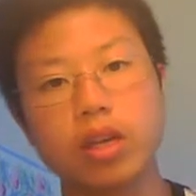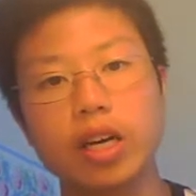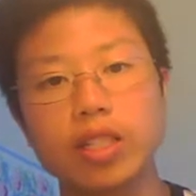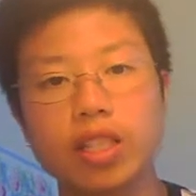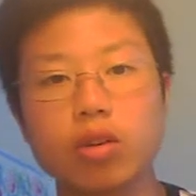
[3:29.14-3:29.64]

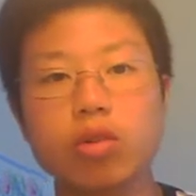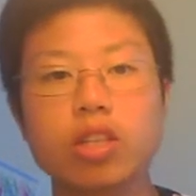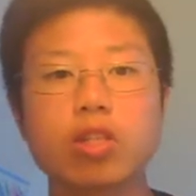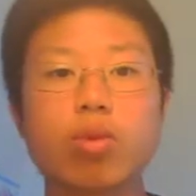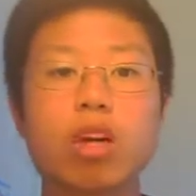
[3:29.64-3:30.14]
As I hold
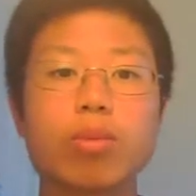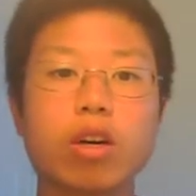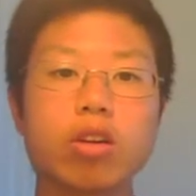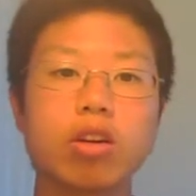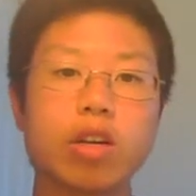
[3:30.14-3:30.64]
this water
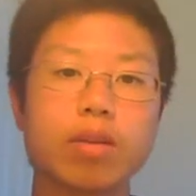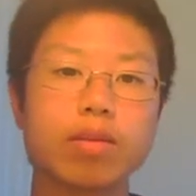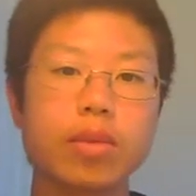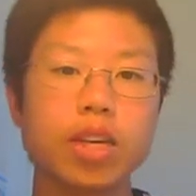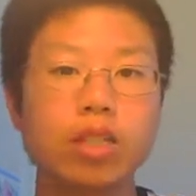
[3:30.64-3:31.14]
bottle up,
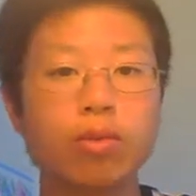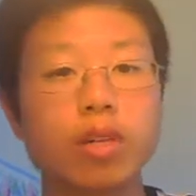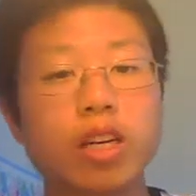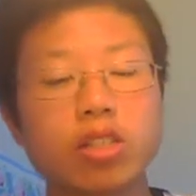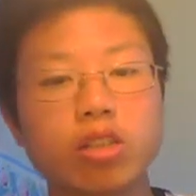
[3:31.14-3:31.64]
it has
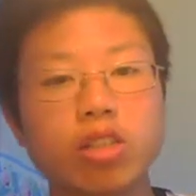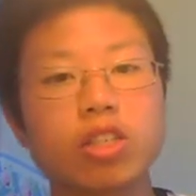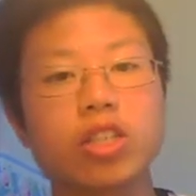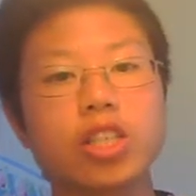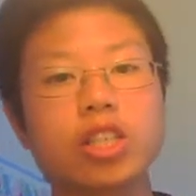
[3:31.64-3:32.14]
potential
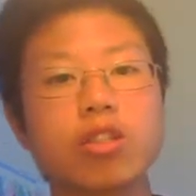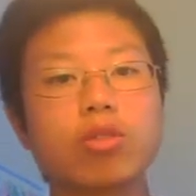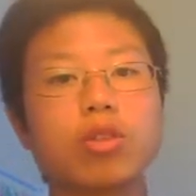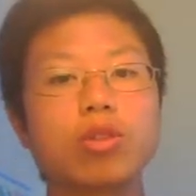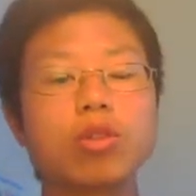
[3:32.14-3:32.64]
energy
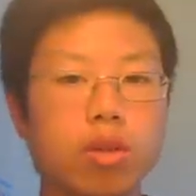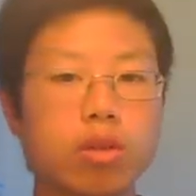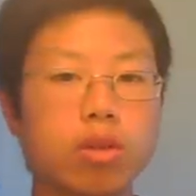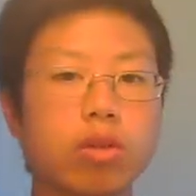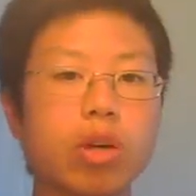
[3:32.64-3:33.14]
due to
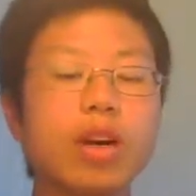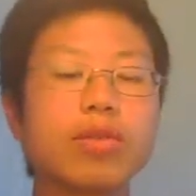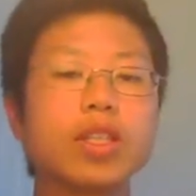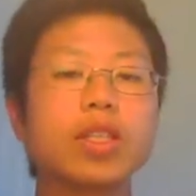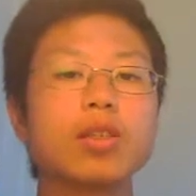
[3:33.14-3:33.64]

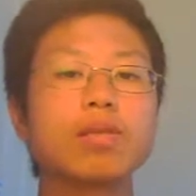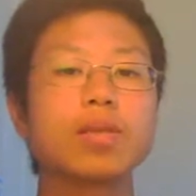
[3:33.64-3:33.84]
gravity.